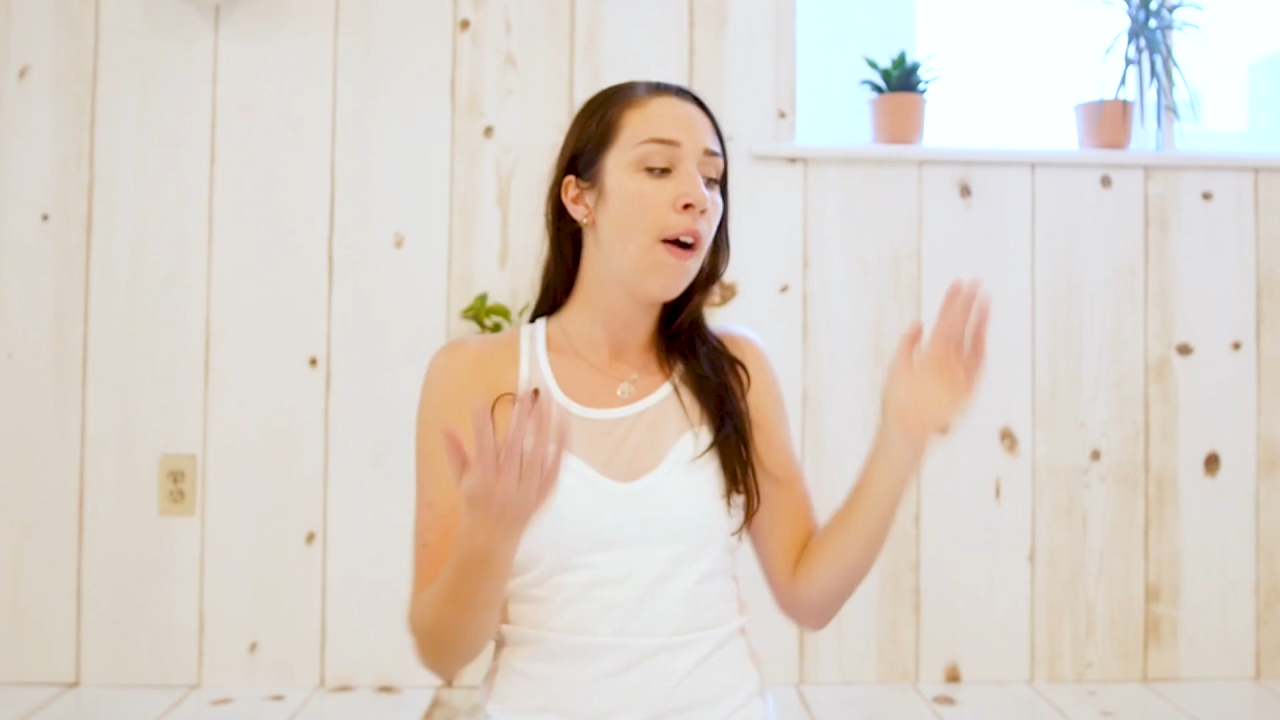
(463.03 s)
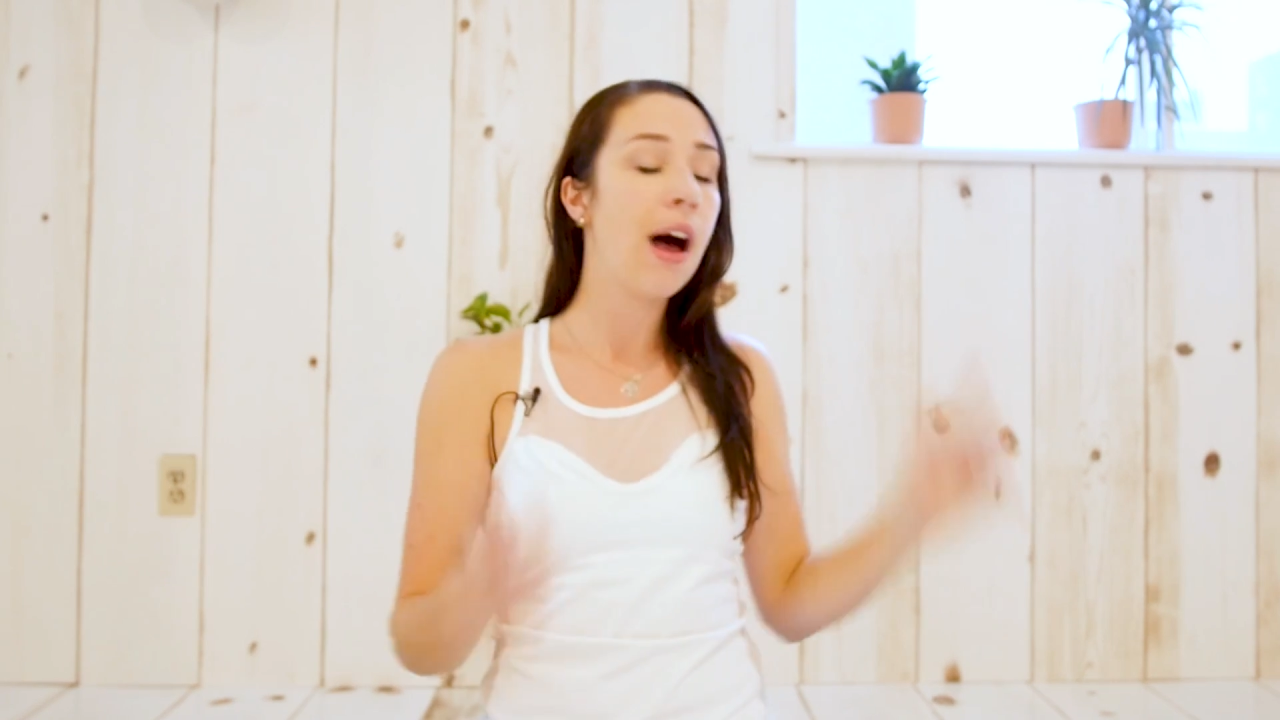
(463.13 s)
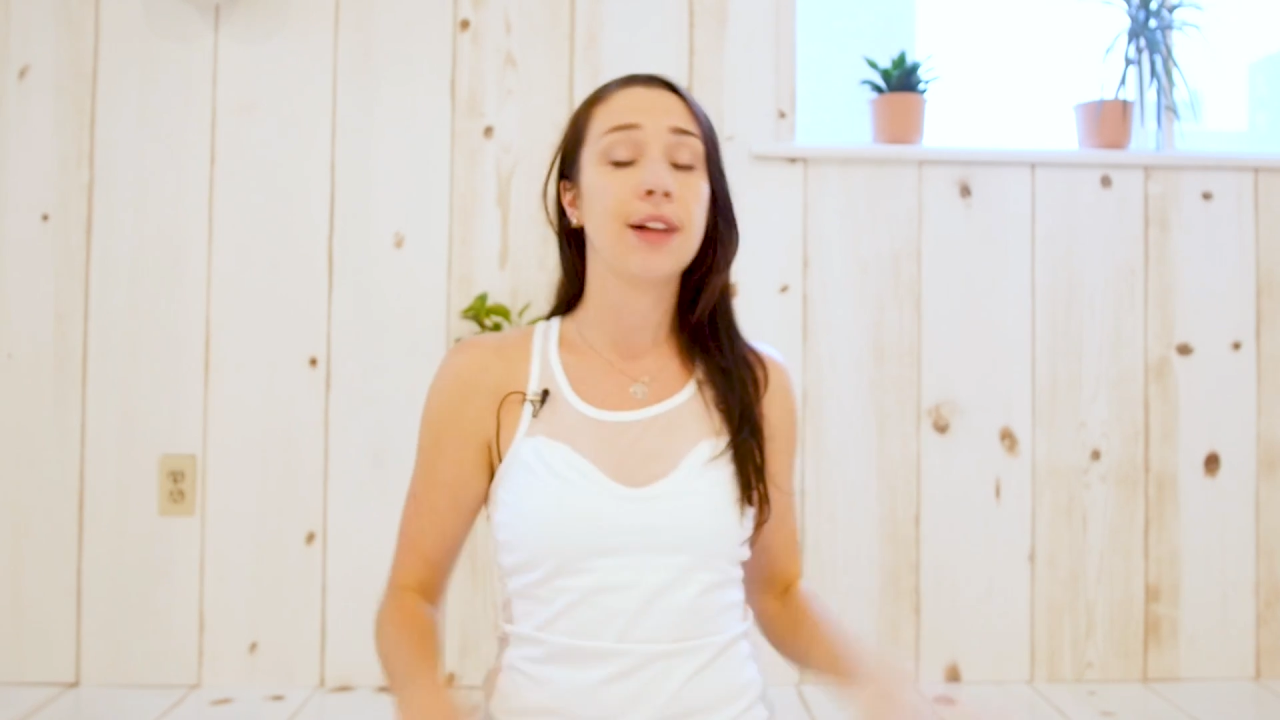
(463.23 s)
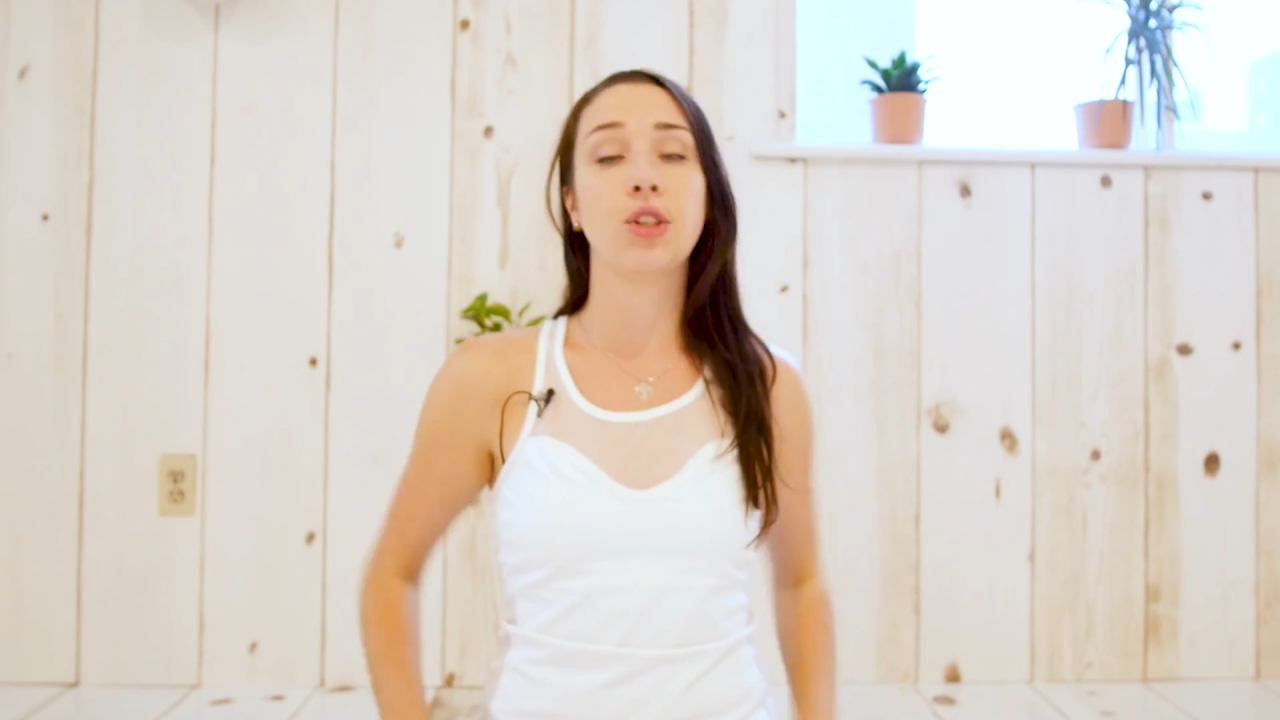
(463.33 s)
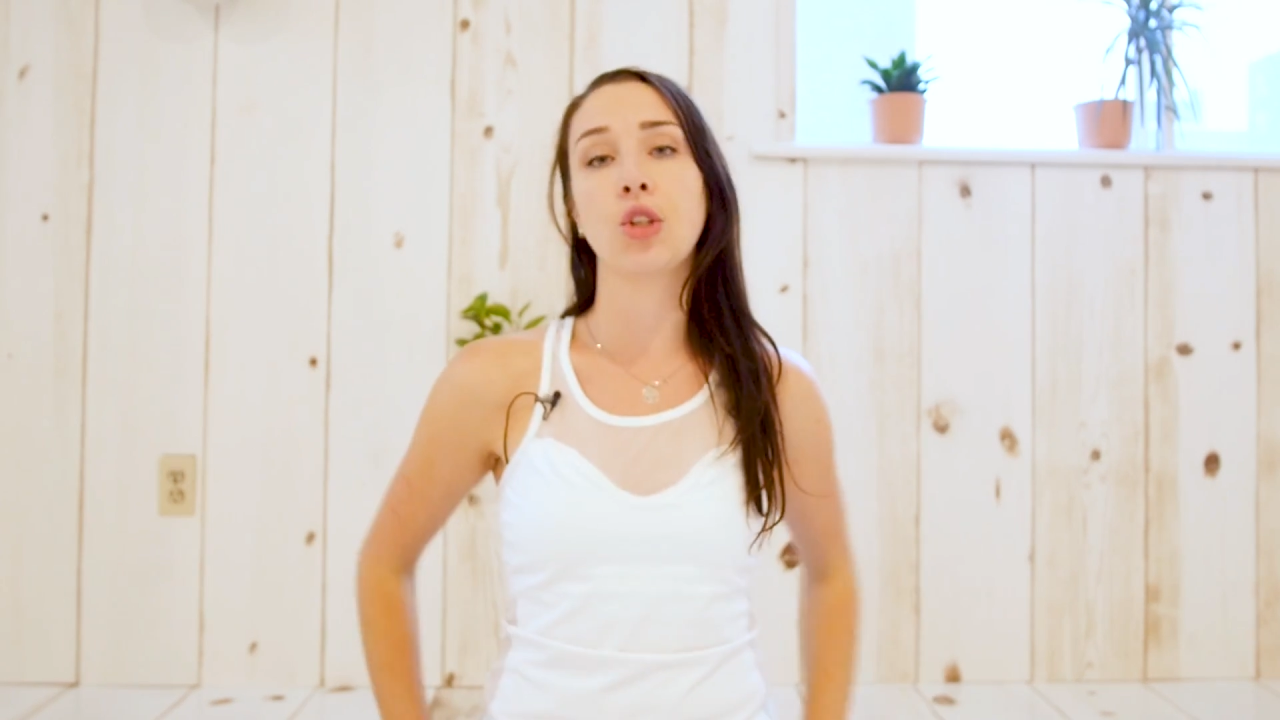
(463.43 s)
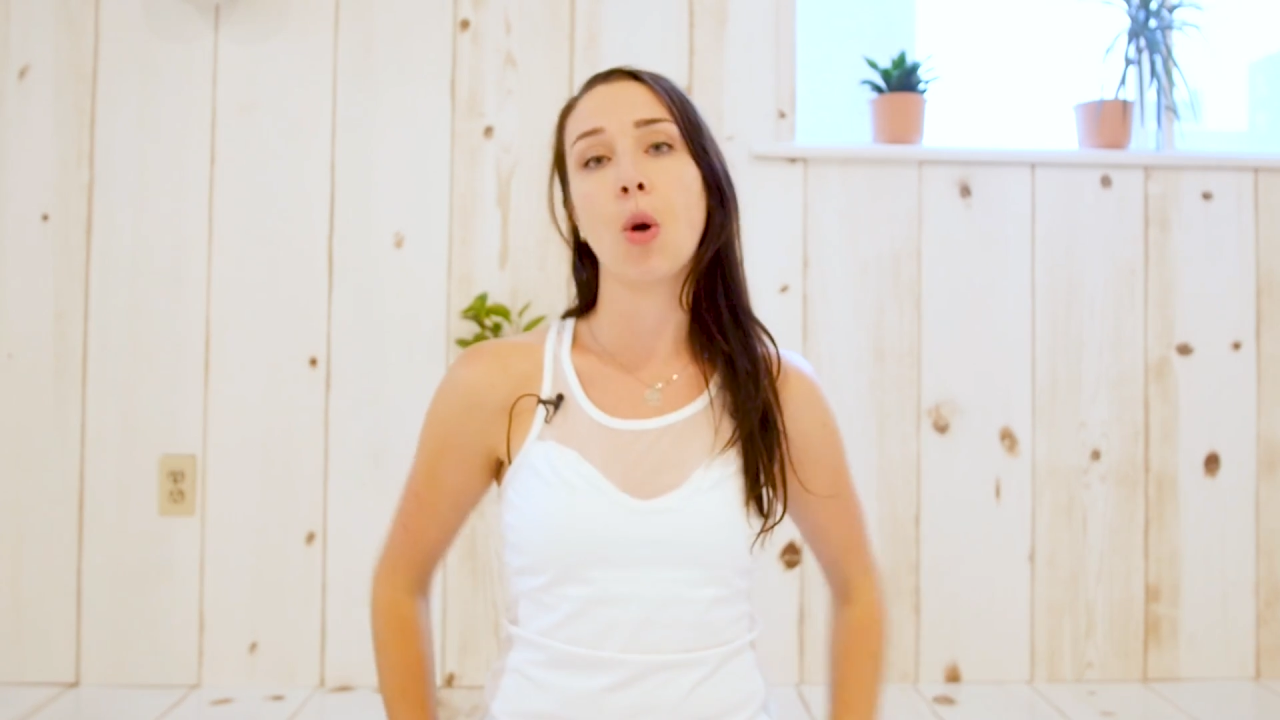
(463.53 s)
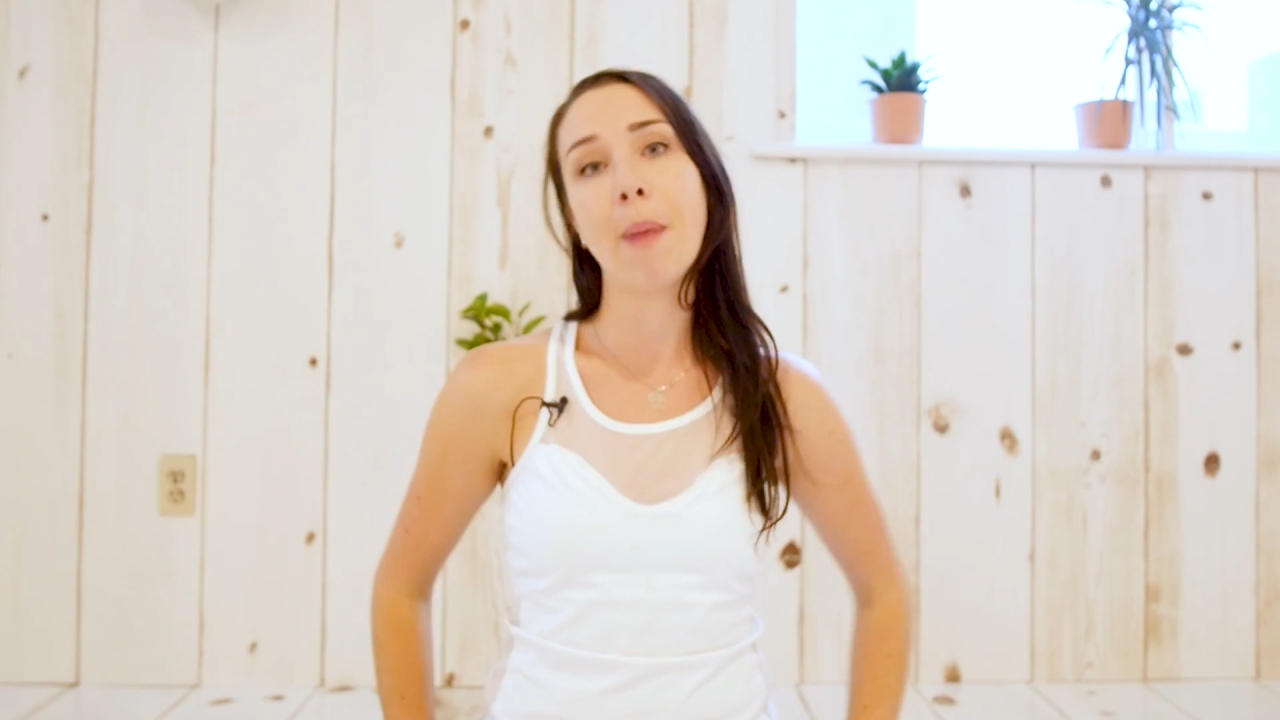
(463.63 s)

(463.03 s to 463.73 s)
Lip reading: I'll just go